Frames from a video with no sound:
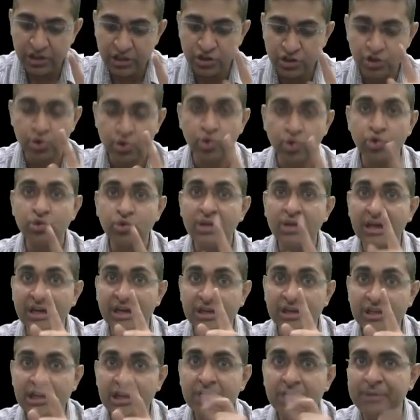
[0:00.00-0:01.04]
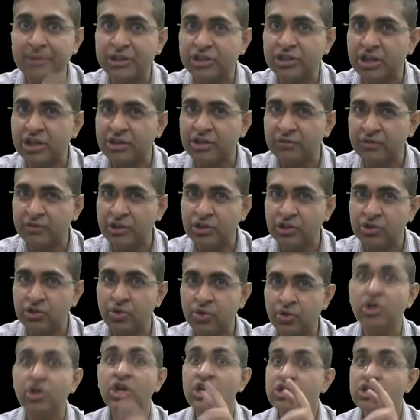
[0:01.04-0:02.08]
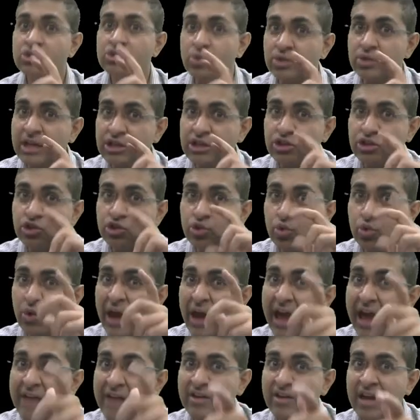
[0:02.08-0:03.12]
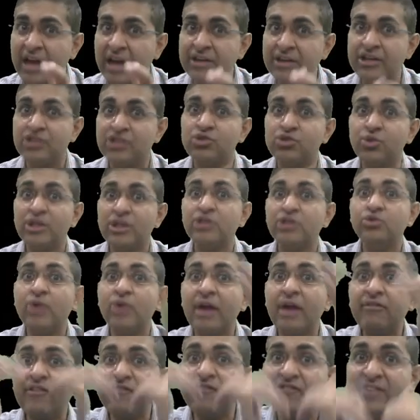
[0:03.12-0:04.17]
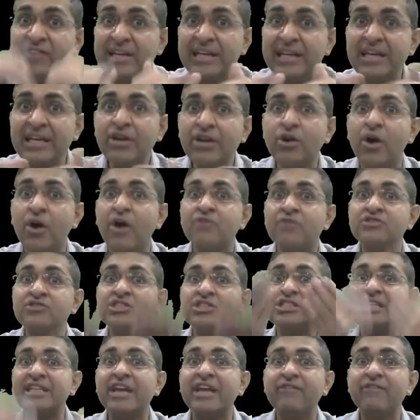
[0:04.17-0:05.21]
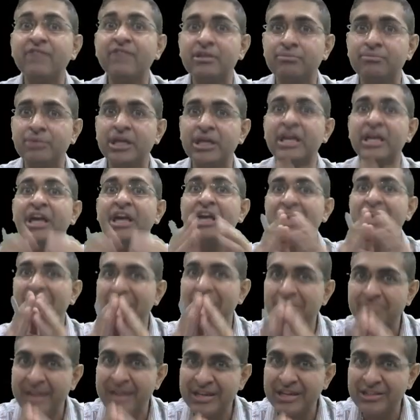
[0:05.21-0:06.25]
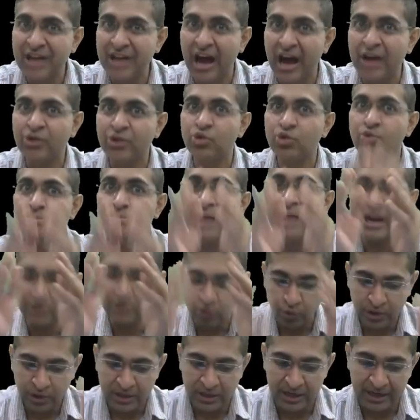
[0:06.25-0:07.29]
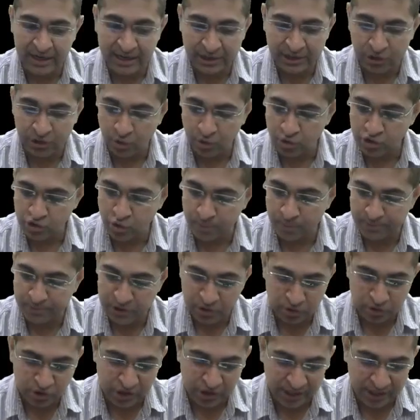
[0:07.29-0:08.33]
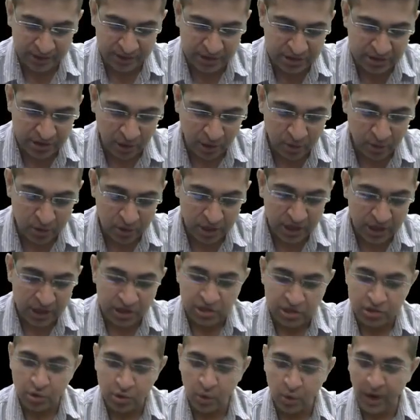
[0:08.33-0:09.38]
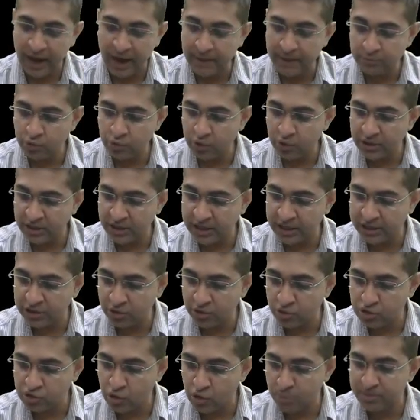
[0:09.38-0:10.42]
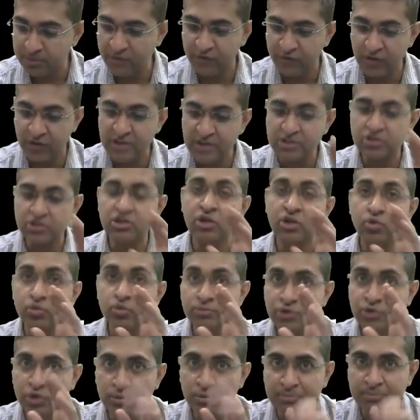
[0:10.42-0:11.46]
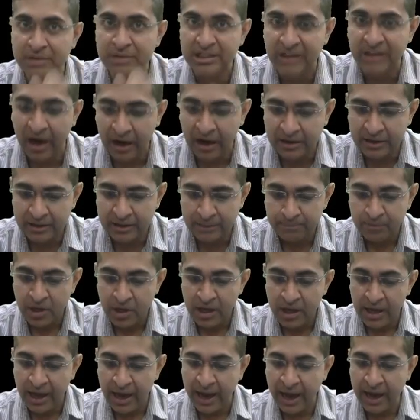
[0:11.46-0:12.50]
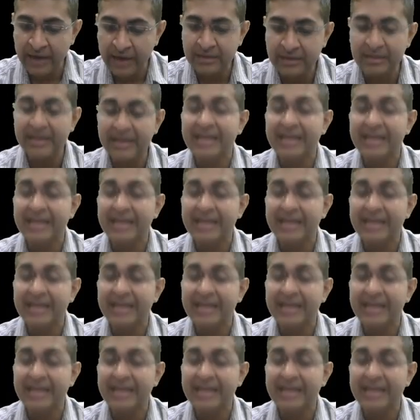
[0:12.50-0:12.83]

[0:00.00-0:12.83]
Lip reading: show you the real patient video so that you have an idea, so that you have a feeling of sitting with me in my dark room and doing retinoscopy. So check this out. So I am doing retinoscopy. First, the room should be dark and